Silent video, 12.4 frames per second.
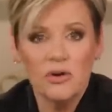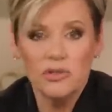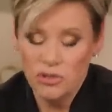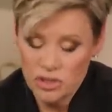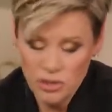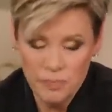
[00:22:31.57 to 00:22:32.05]
You
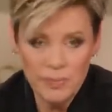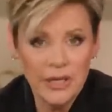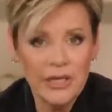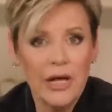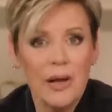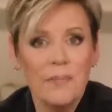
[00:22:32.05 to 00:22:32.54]
can still
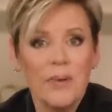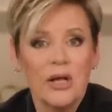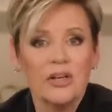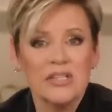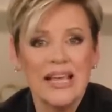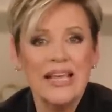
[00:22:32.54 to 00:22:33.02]
pick it up
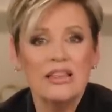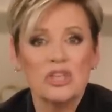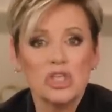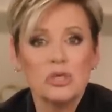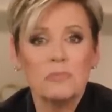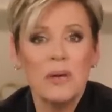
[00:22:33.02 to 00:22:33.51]
because in the
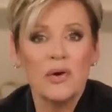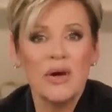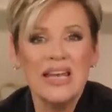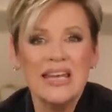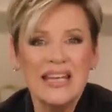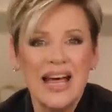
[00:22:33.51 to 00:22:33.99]

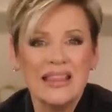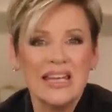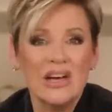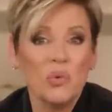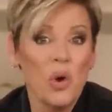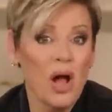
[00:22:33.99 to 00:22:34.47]
spirit,
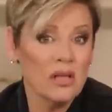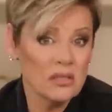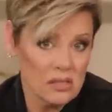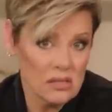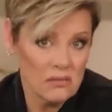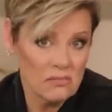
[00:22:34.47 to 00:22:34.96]
nothing
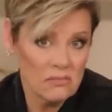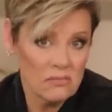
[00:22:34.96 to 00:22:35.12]
rots.